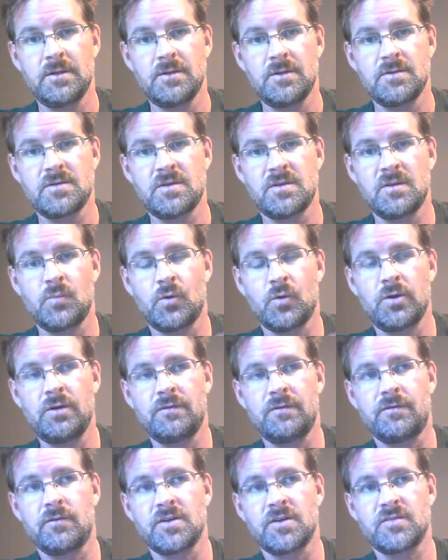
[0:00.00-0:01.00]
So the more you
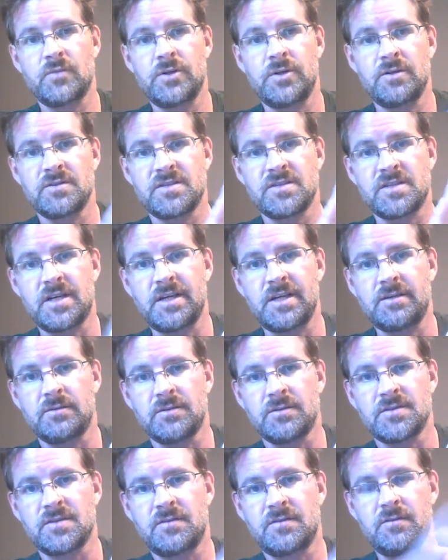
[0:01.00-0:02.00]
force wind your
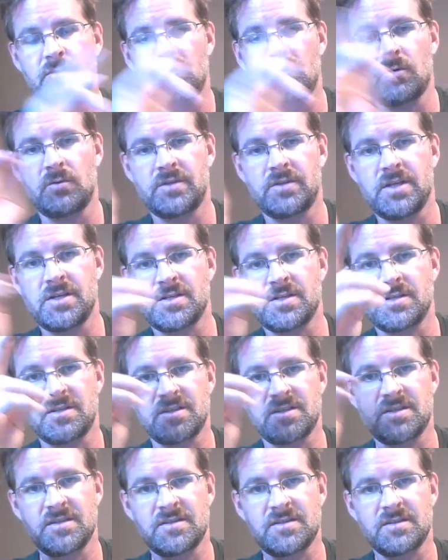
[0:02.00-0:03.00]
cycles through rotation
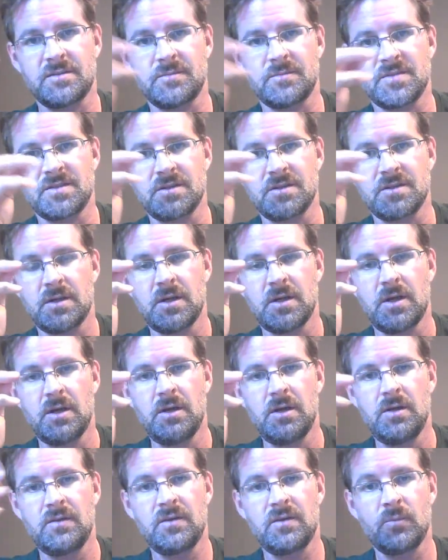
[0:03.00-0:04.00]
systems,
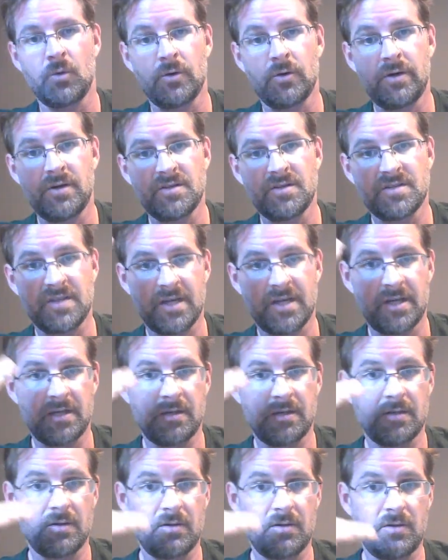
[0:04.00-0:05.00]
the more you
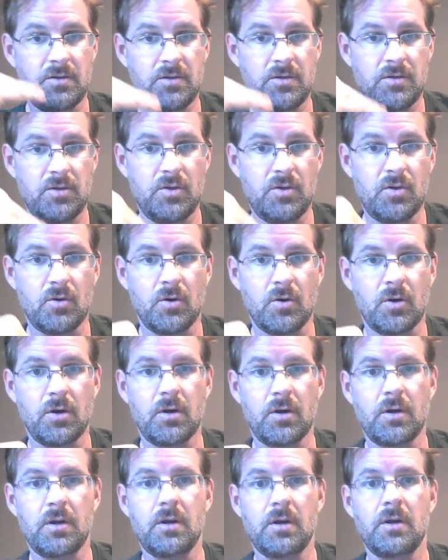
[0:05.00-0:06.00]
understand
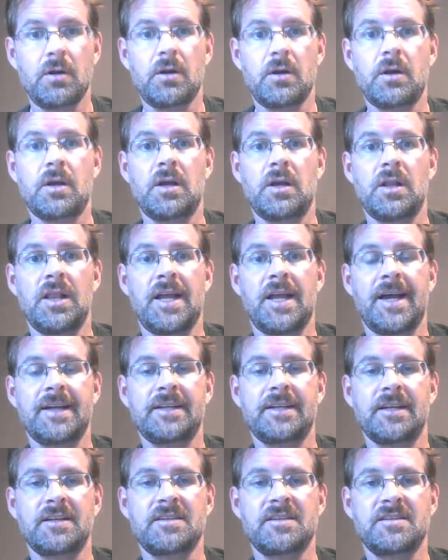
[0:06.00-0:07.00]
your
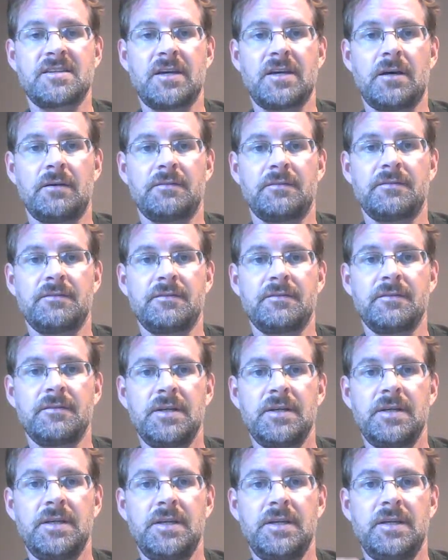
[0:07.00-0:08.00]
galactic self
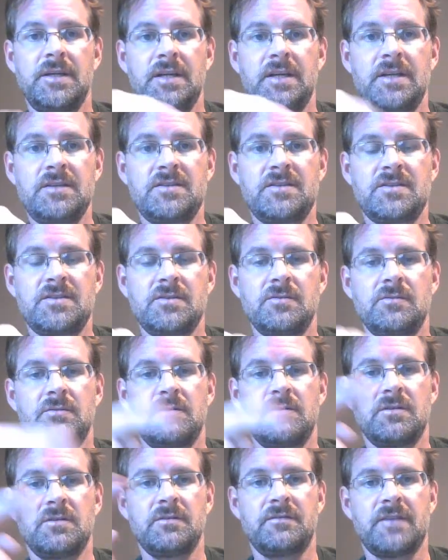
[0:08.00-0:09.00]
into
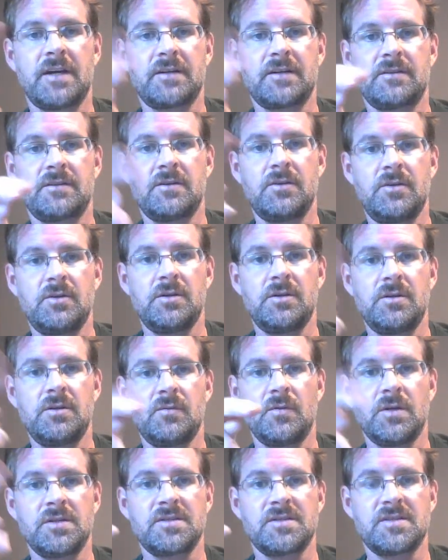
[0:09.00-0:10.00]
the vector unit
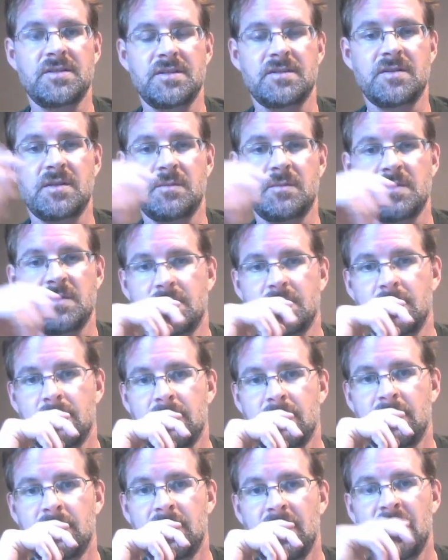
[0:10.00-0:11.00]
1 systems,
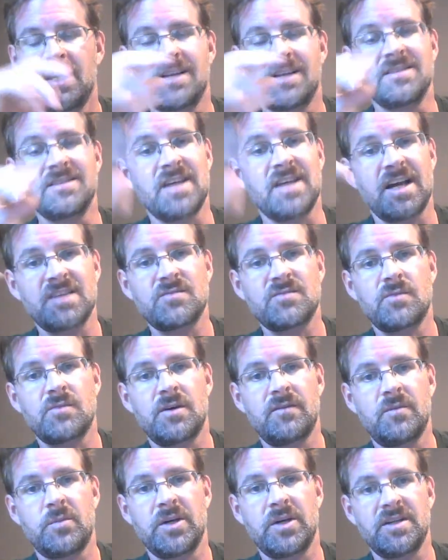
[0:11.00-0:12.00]
because that's where
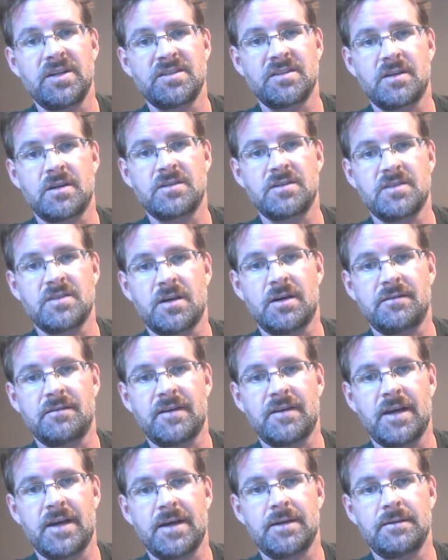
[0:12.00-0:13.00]
everybody starts off
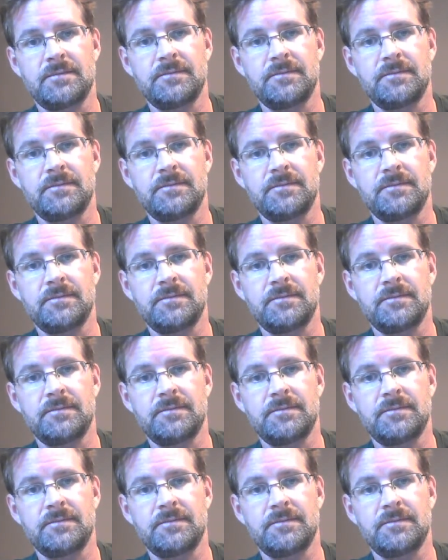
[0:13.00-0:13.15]
at.